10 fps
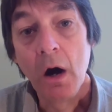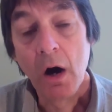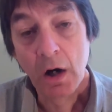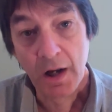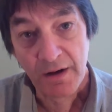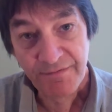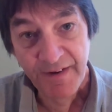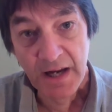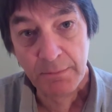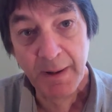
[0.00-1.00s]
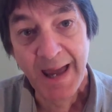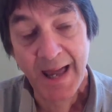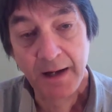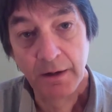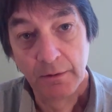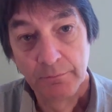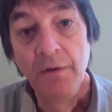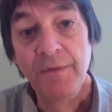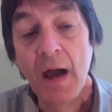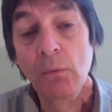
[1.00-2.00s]
are going to fade back.
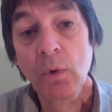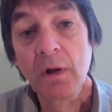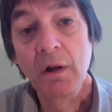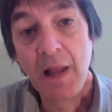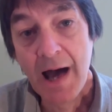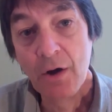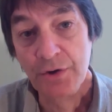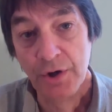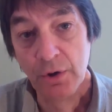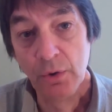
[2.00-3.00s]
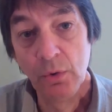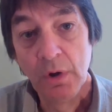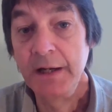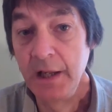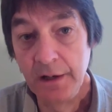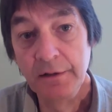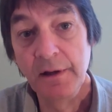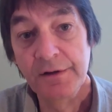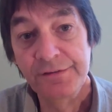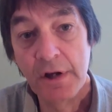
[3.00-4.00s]
That will allow you to get into
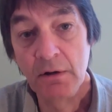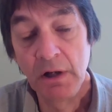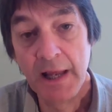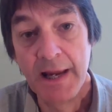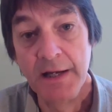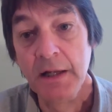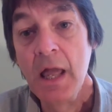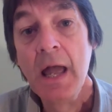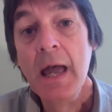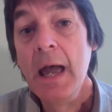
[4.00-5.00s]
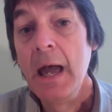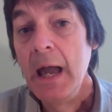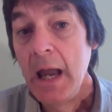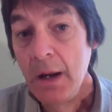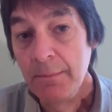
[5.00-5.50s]
the center lane. And